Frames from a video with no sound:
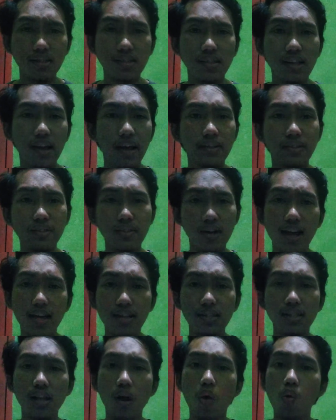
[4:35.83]

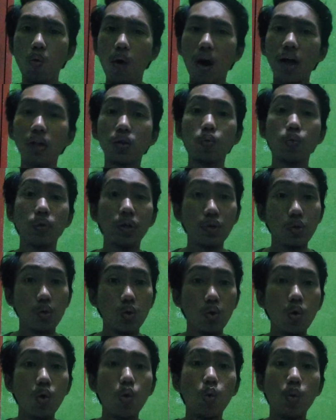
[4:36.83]
address what we
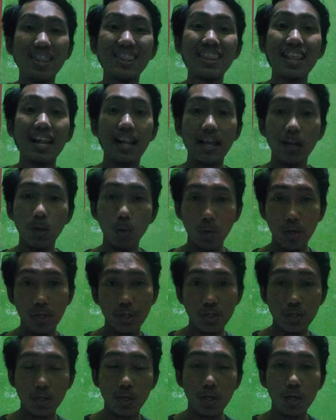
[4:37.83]
do with
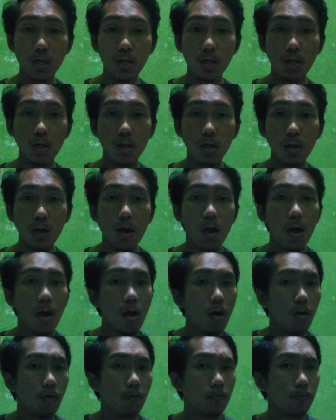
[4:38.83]
language.
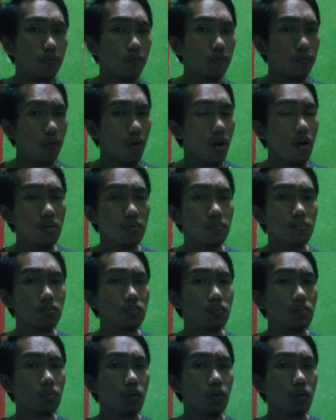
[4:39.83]
Forms